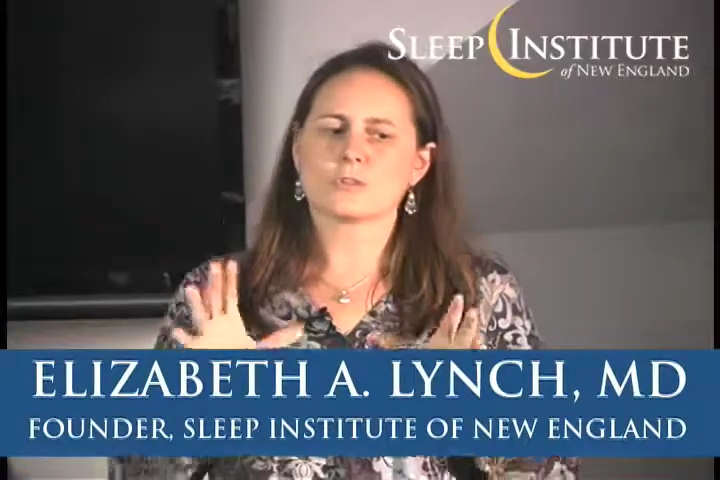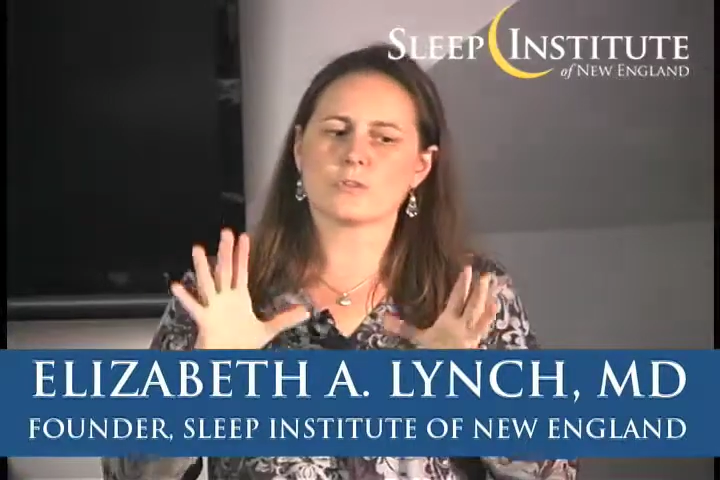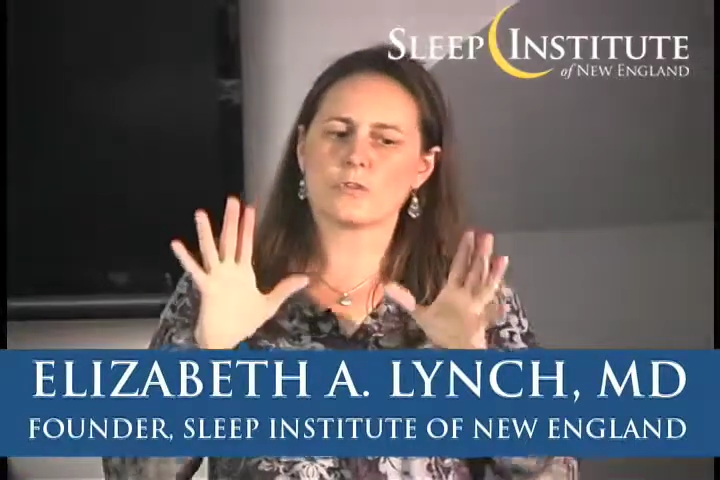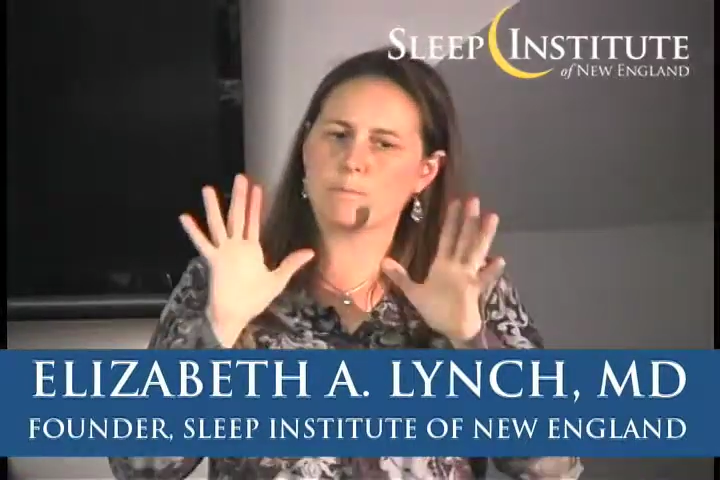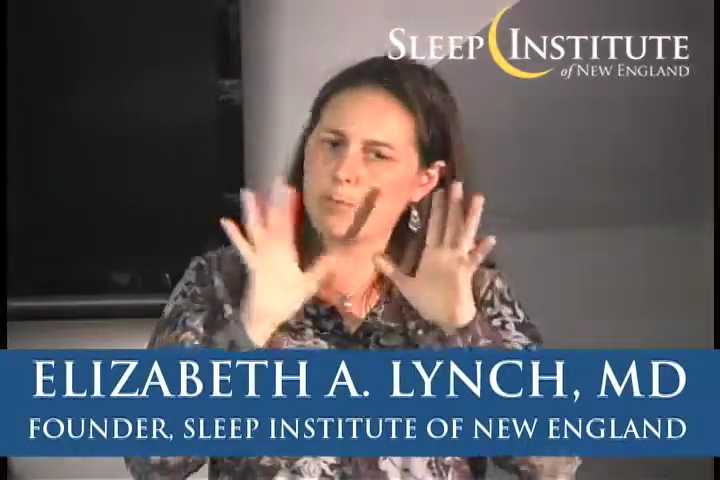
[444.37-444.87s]

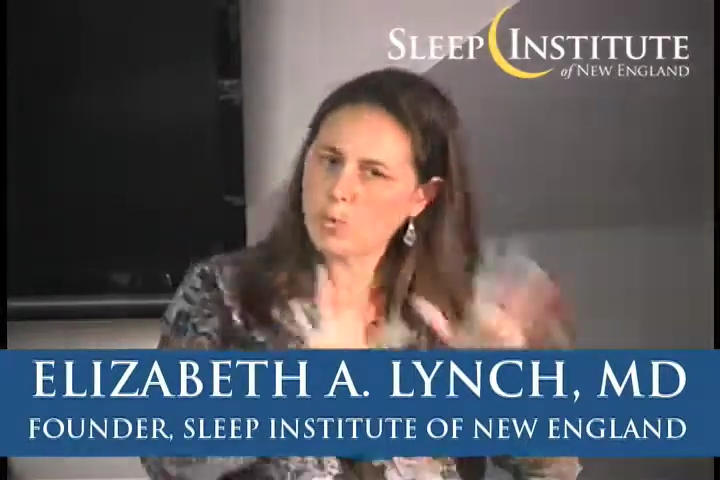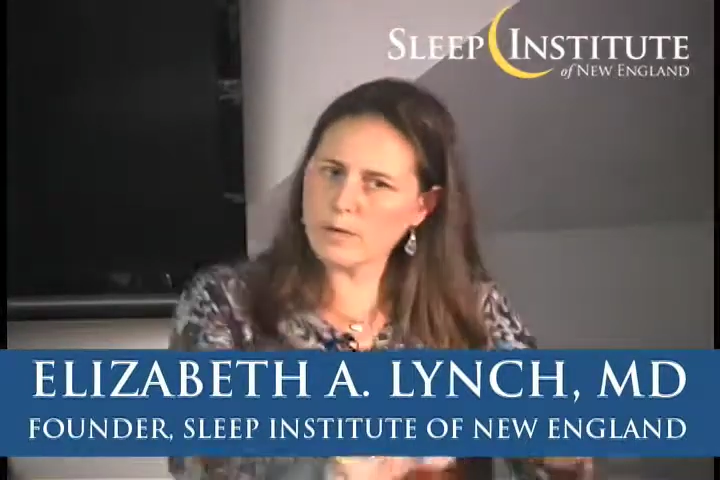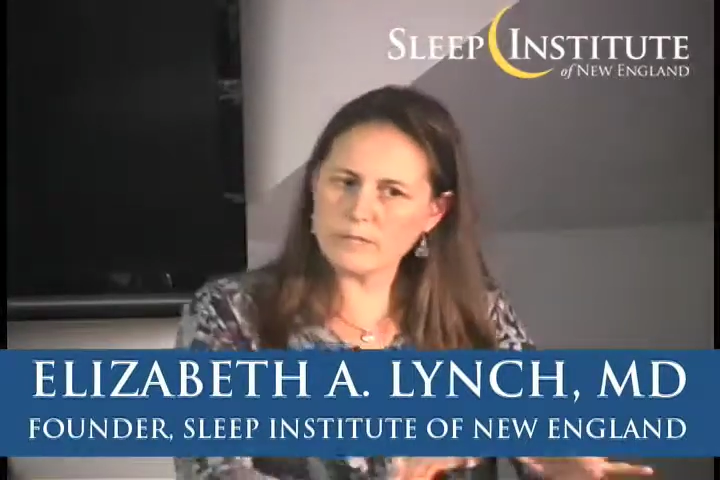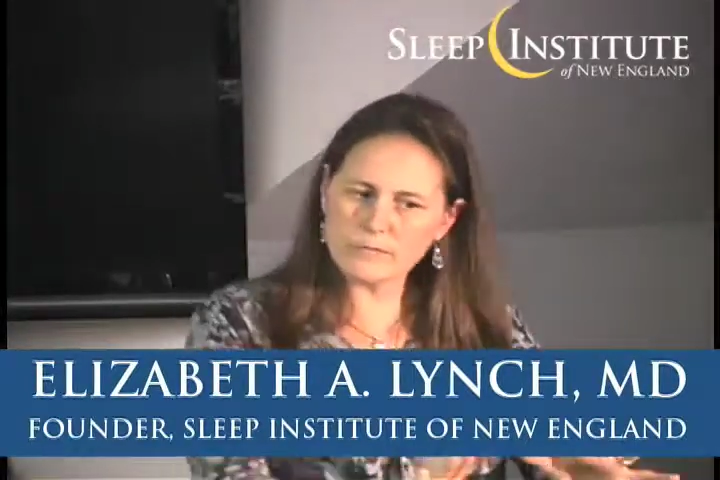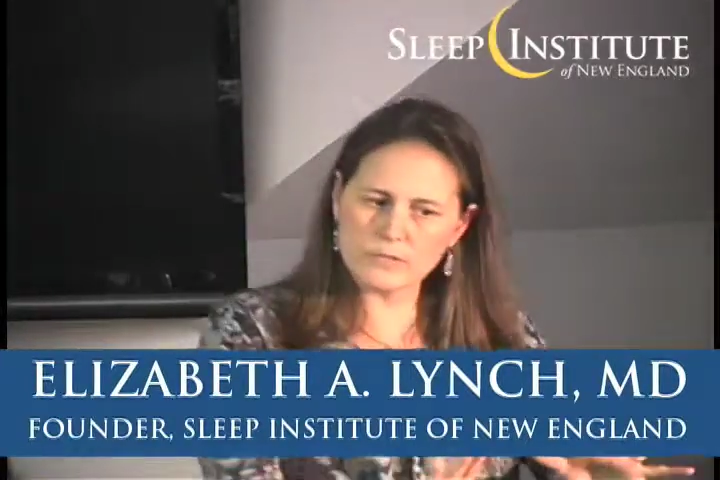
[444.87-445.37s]
So the
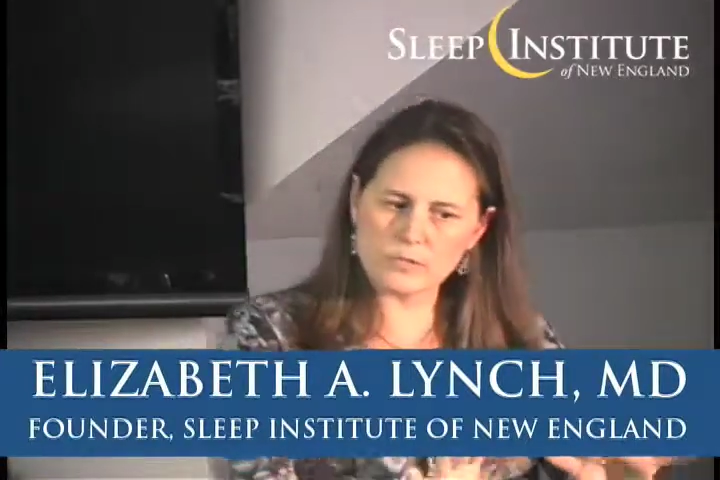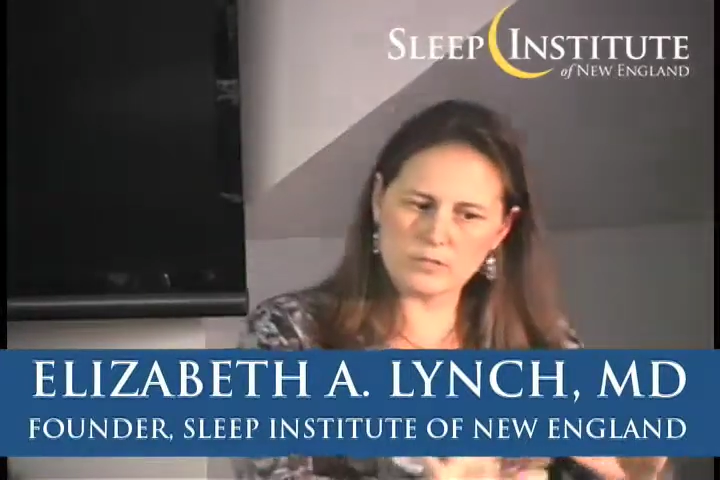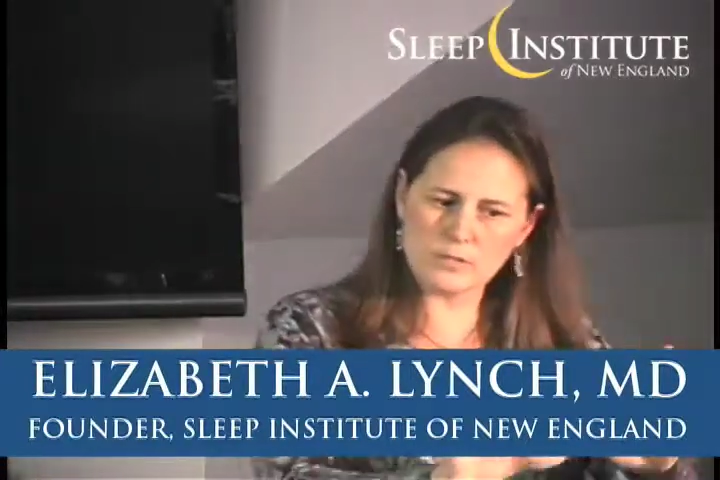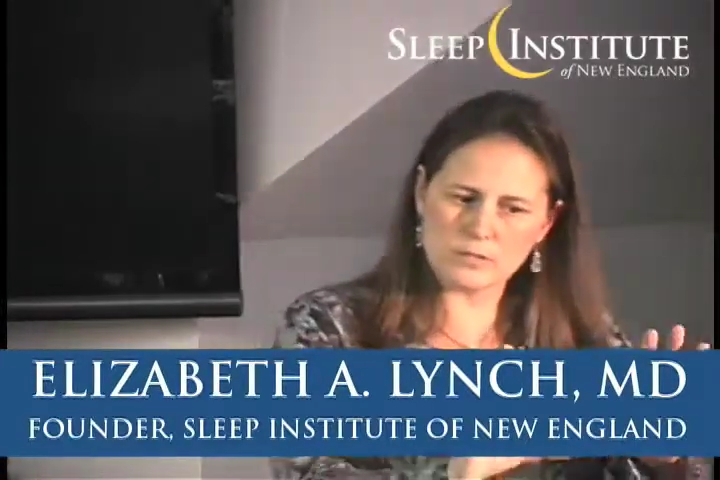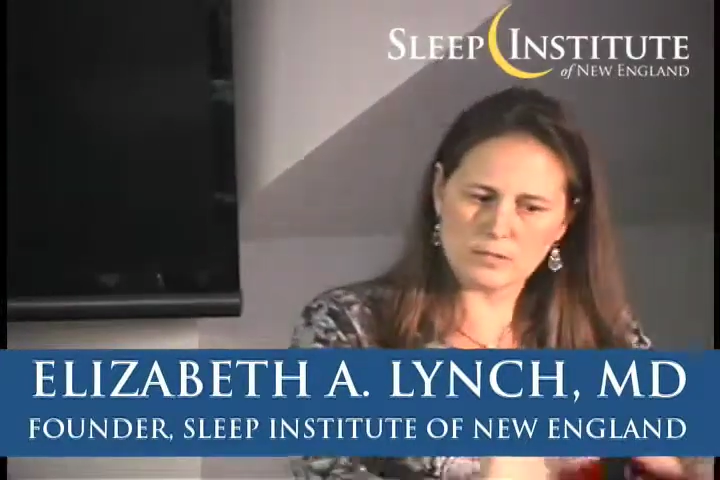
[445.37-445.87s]
point of this
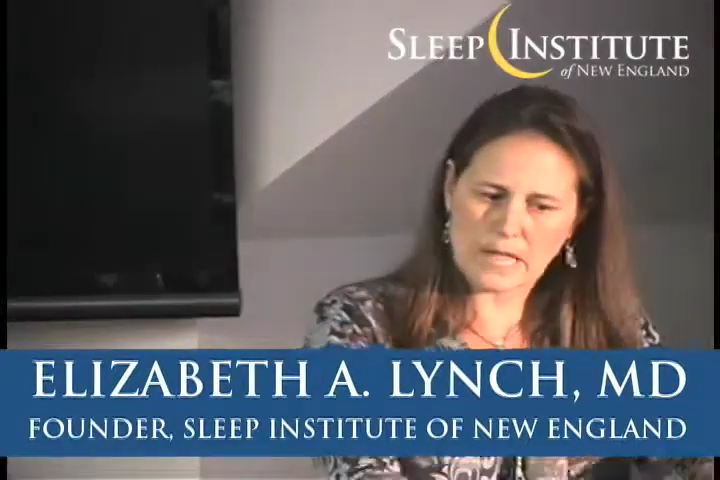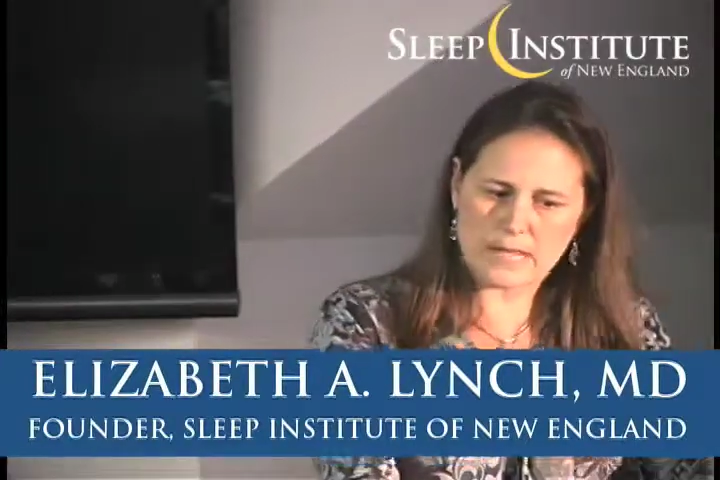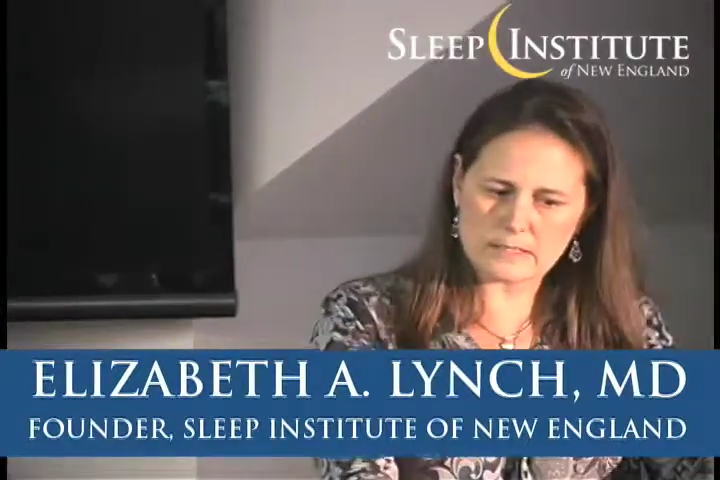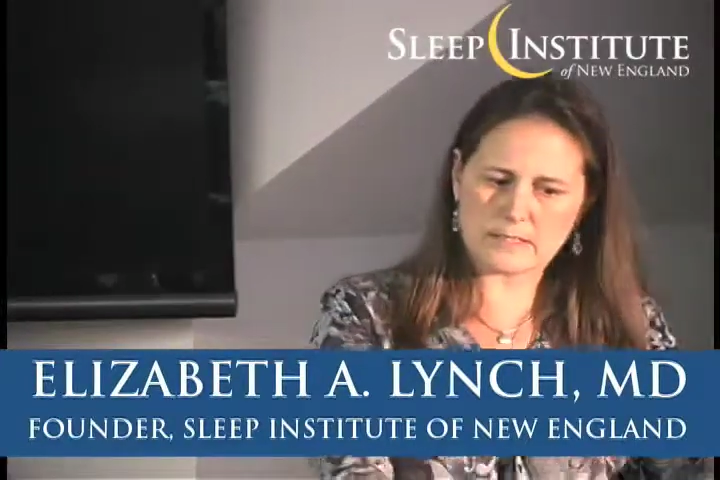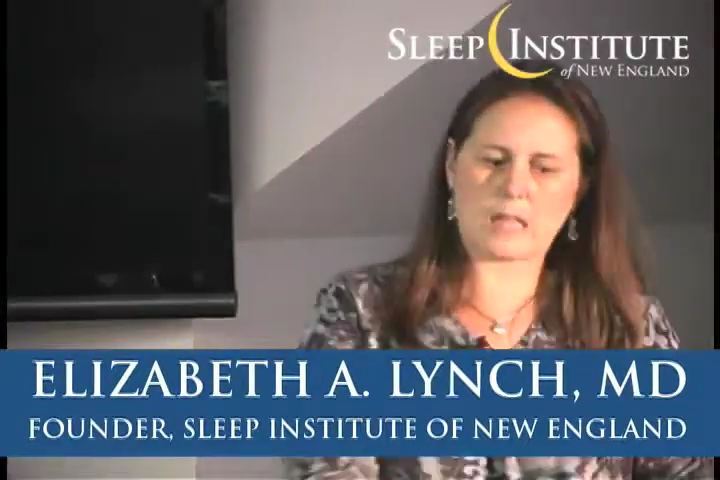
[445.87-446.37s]
last